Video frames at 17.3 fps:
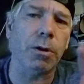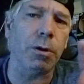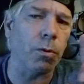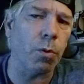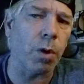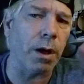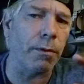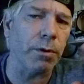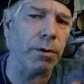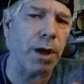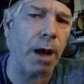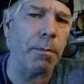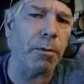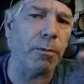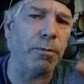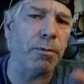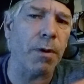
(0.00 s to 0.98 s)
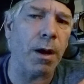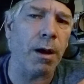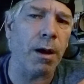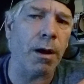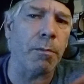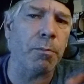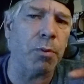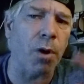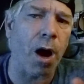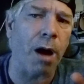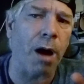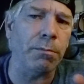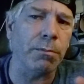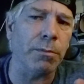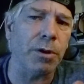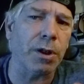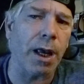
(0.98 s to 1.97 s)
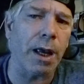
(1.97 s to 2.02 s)
or whatever type of uh,
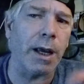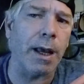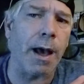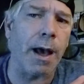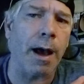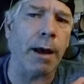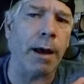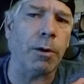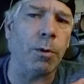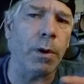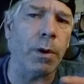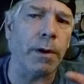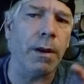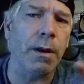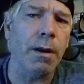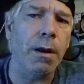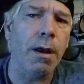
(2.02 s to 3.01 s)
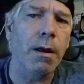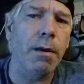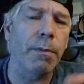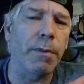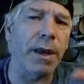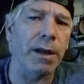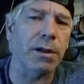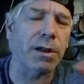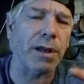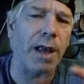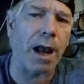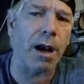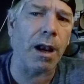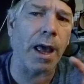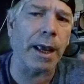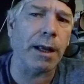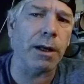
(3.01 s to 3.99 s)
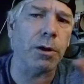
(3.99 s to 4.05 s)
problems they got or what these
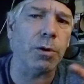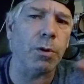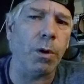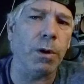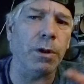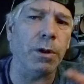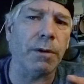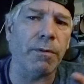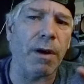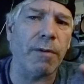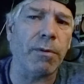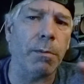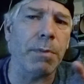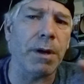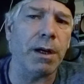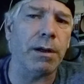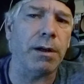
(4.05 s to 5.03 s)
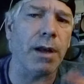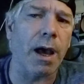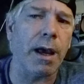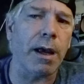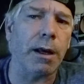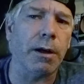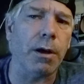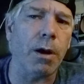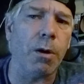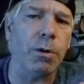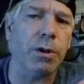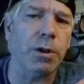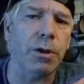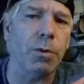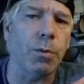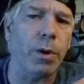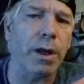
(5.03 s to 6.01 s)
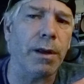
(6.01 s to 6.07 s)
satellite controllers have ever been
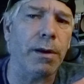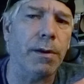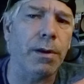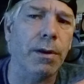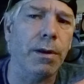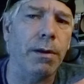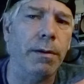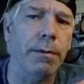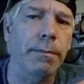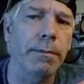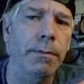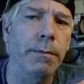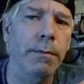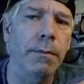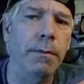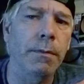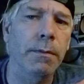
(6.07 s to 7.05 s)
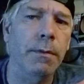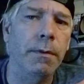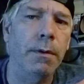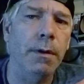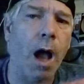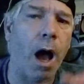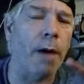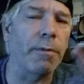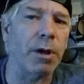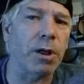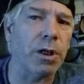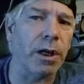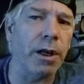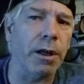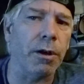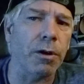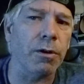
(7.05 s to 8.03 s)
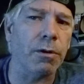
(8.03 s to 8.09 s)
diagnosed with.
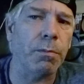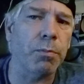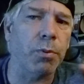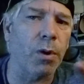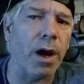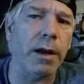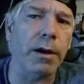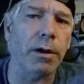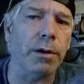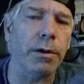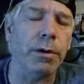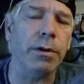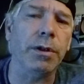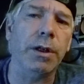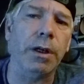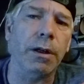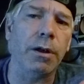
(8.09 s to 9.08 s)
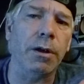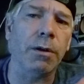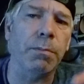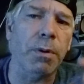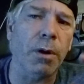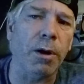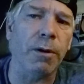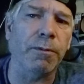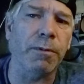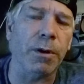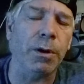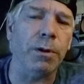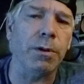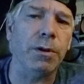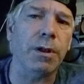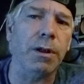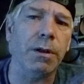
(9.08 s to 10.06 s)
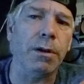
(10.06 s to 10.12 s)
Obviously, they're predators and they're
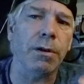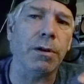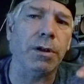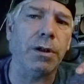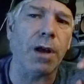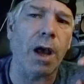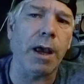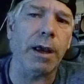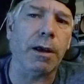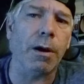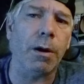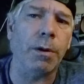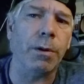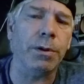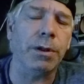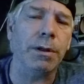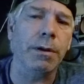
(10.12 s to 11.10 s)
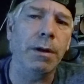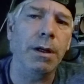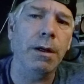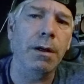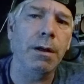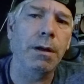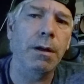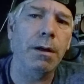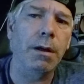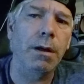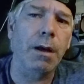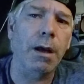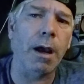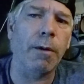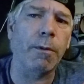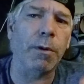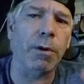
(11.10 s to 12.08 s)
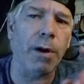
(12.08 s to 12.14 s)
perverts and they're psychos
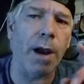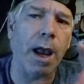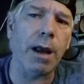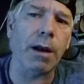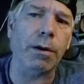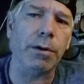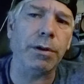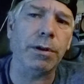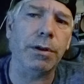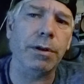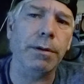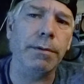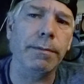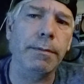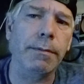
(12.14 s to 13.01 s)
and they're haters.